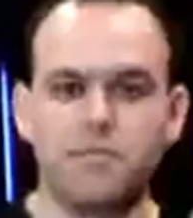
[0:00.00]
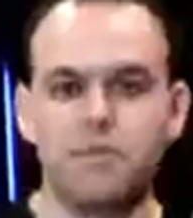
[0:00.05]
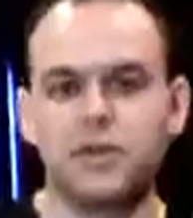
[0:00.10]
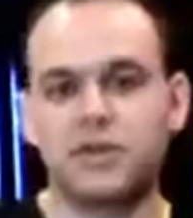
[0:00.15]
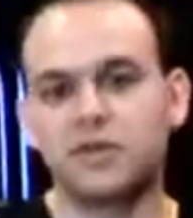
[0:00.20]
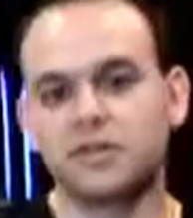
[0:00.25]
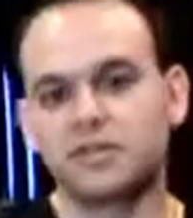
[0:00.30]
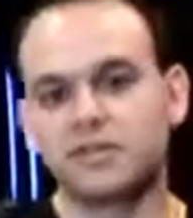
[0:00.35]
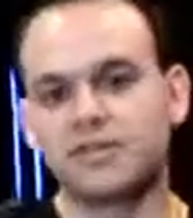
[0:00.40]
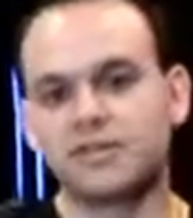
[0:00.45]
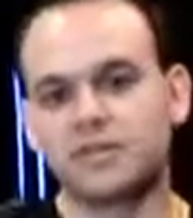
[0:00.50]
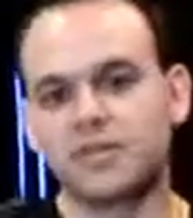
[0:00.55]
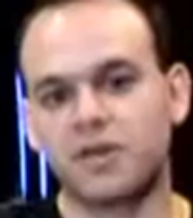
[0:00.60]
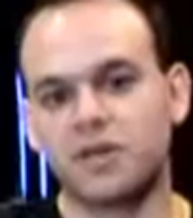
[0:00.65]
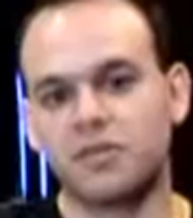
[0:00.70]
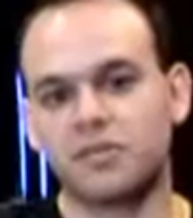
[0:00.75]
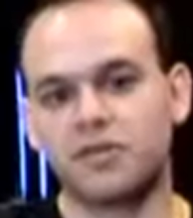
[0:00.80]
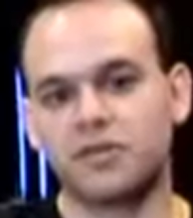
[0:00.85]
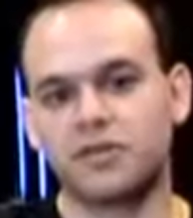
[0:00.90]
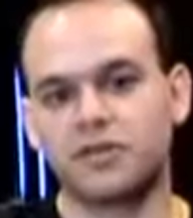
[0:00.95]
Because of its
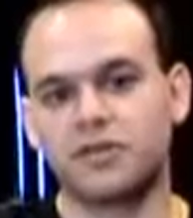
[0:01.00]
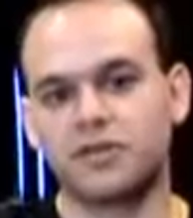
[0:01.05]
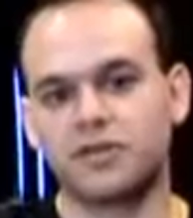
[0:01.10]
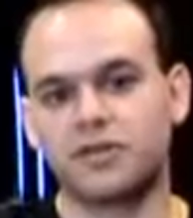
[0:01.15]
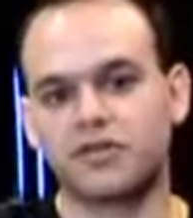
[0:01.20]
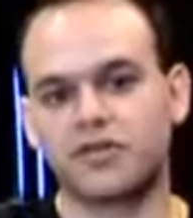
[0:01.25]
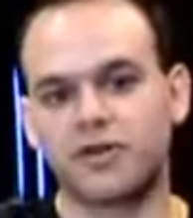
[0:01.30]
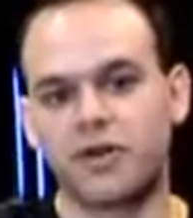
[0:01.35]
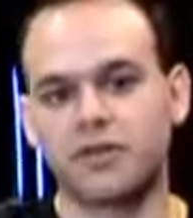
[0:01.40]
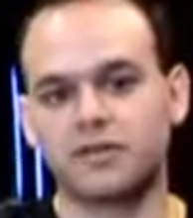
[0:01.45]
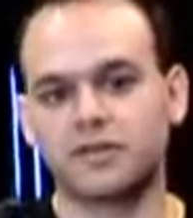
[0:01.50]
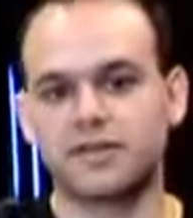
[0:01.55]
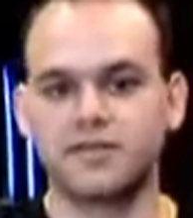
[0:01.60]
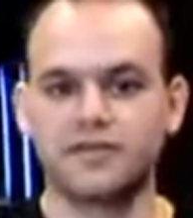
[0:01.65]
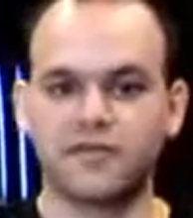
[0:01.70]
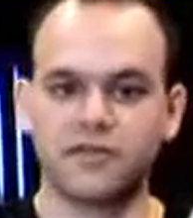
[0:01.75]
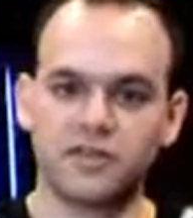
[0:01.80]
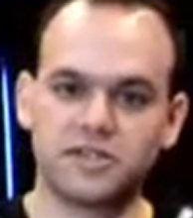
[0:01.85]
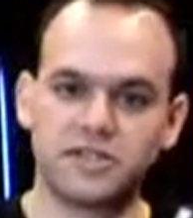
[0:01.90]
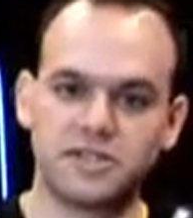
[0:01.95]
onboard controls
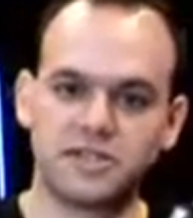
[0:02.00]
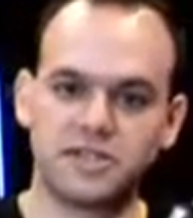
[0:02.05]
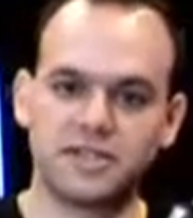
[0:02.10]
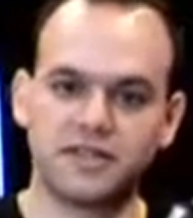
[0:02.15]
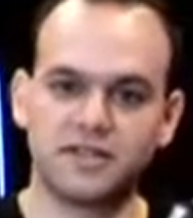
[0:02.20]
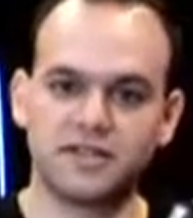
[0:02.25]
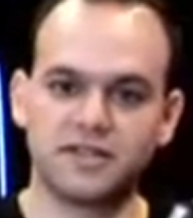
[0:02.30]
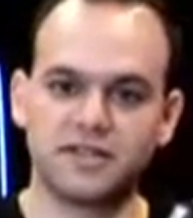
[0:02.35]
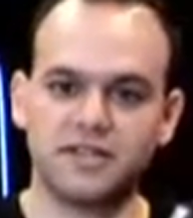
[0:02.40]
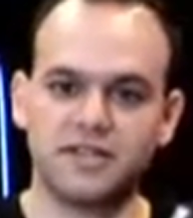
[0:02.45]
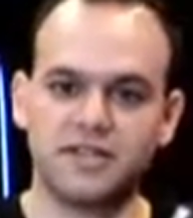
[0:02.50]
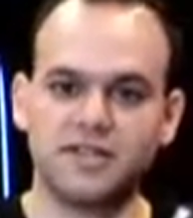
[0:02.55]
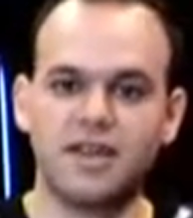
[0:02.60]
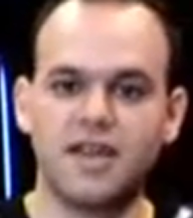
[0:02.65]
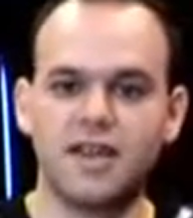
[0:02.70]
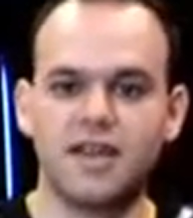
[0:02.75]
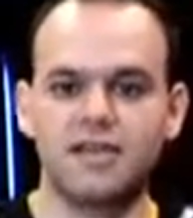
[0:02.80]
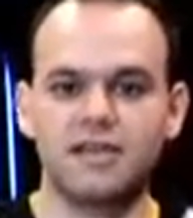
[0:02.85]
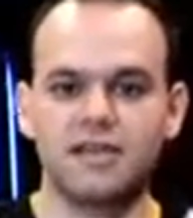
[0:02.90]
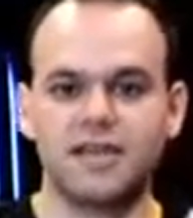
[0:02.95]
and versatility,
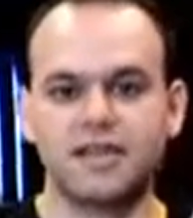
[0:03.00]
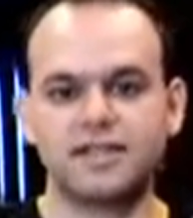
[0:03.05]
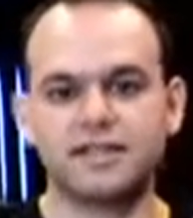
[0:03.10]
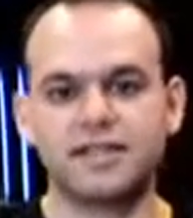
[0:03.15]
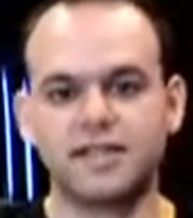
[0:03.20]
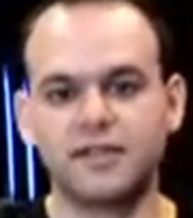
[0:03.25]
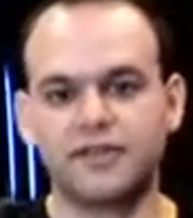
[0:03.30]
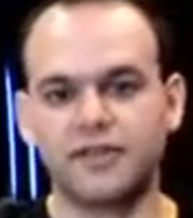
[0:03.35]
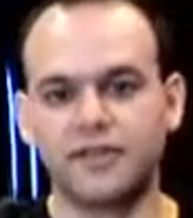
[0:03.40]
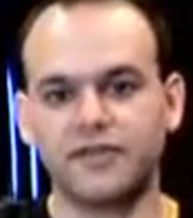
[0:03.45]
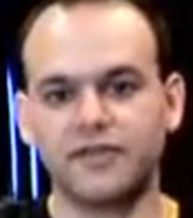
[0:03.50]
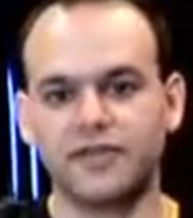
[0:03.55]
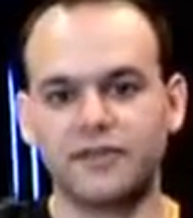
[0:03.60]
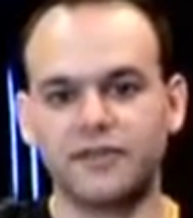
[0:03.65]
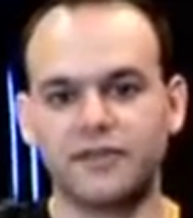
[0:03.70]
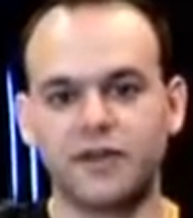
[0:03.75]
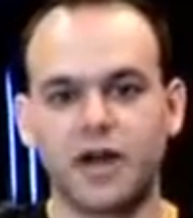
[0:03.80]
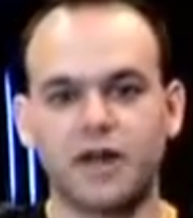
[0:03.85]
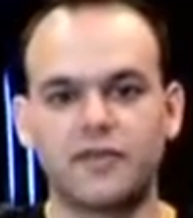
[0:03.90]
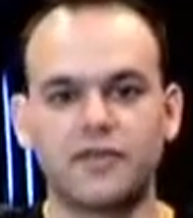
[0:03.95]
the
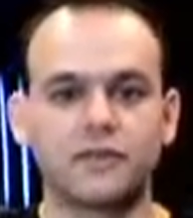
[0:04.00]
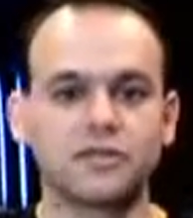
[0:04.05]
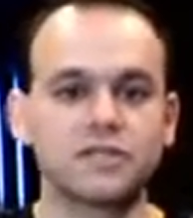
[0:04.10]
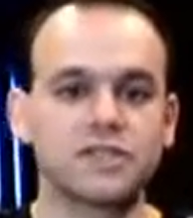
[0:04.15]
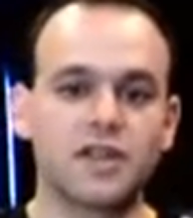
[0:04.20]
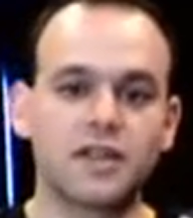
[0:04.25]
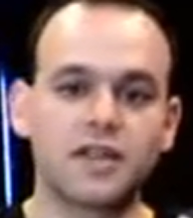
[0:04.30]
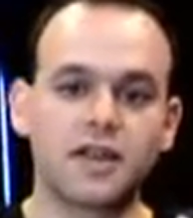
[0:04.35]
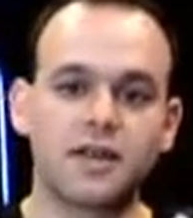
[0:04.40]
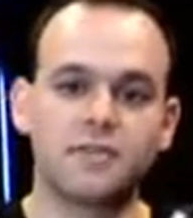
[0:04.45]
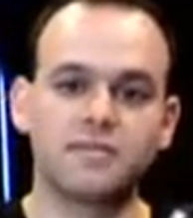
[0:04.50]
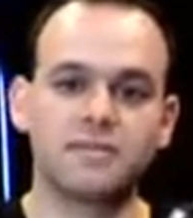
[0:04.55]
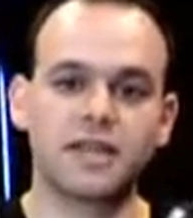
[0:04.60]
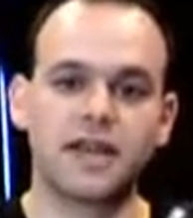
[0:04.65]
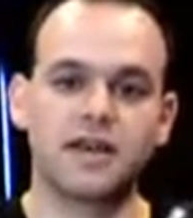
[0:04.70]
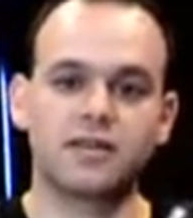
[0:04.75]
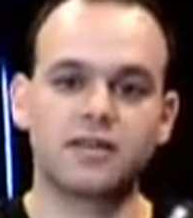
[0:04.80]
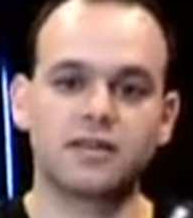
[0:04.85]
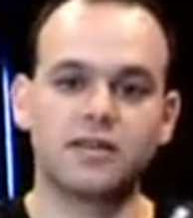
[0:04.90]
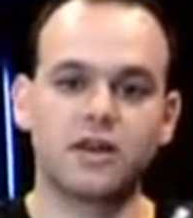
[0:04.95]
NT55 also comes
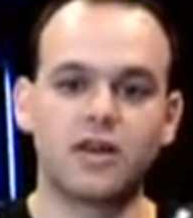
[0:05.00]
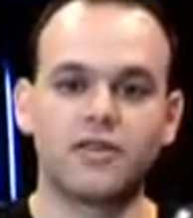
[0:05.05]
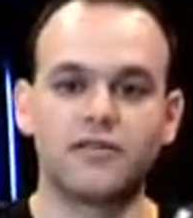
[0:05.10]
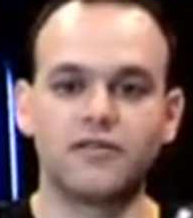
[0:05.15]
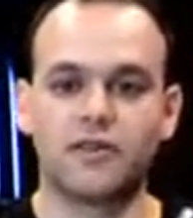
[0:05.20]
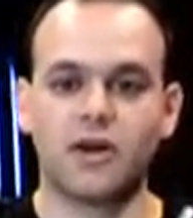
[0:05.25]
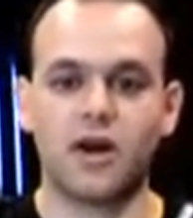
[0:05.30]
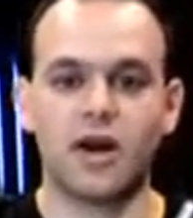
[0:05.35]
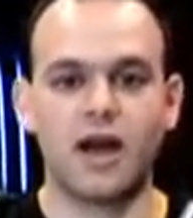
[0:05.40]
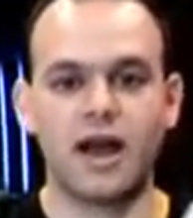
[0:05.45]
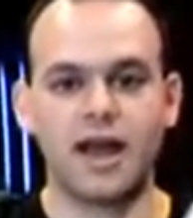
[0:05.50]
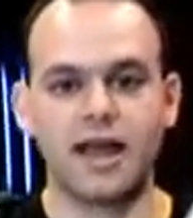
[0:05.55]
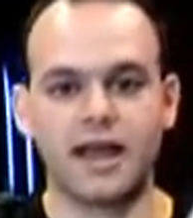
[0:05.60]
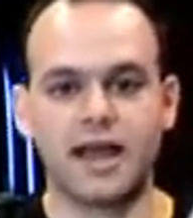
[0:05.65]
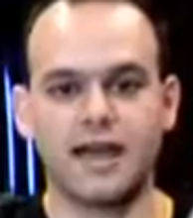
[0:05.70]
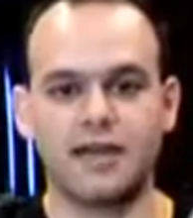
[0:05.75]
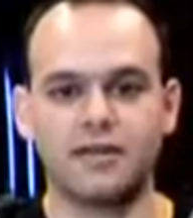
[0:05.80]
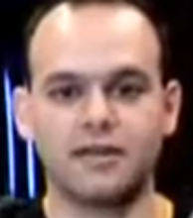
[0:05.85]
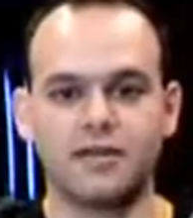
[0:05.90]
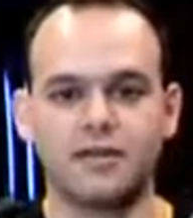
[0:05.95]
out a lot for
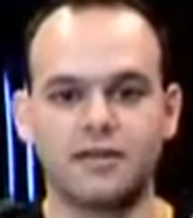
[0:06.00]
hi-hat.